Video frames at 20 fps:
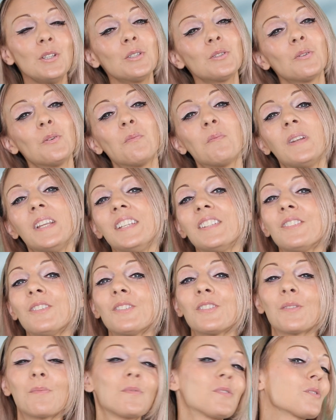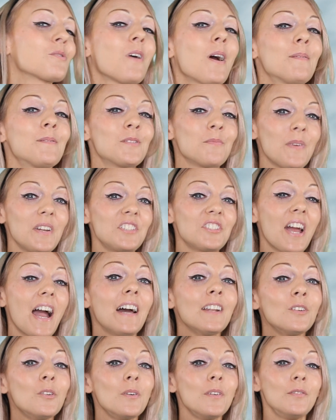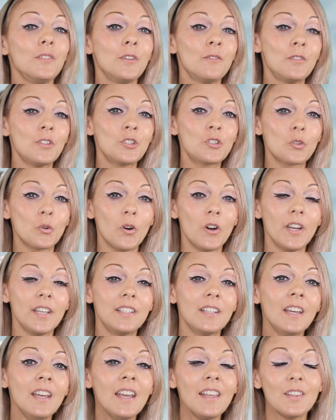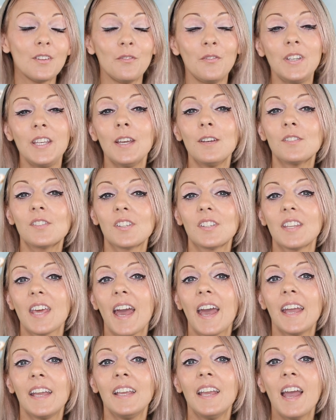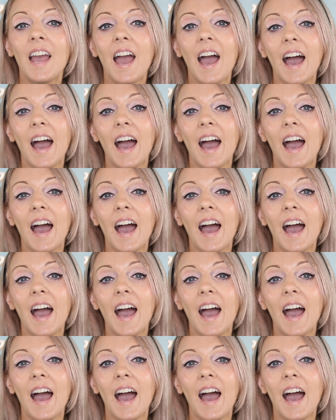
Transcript: usual, please do subscribe to my channel if you've enjoyed the video today